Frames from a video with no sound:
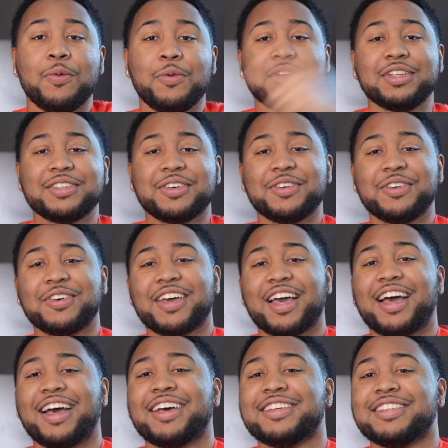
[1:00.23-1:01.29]
What is going on,
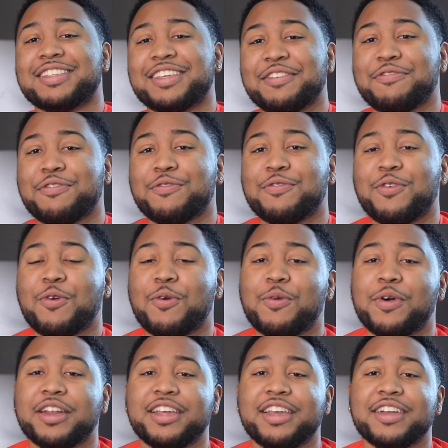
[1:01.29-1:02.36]
guys? Skip from
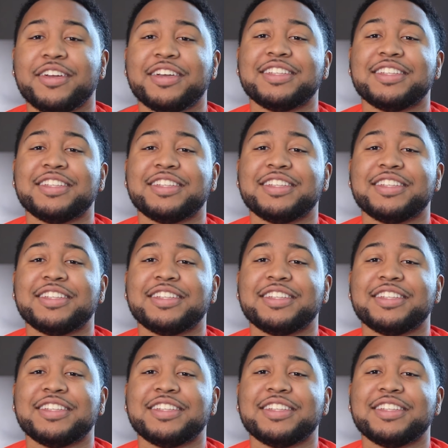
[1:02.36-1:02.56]
4-1 here,